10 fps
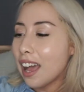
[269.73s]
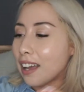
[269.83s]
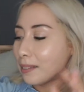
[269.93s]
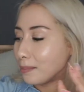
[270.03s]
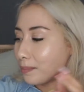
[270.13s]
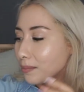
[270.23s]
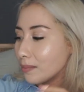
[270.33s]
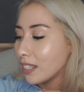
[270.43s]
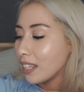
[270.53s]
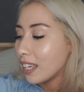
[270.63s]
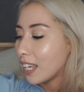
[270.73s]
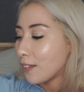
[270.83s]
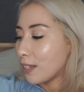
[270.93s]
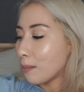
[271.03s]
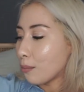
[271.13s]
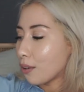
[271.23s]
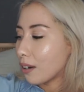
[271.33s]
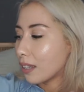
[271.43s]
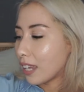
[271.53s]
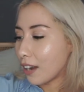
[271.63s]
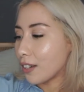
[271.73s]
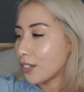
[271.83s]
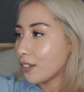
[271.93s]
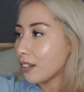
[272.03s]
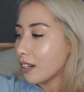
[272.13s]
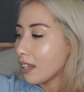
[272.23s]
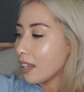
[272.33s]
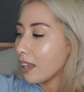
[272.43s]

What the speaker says: It gives it more character,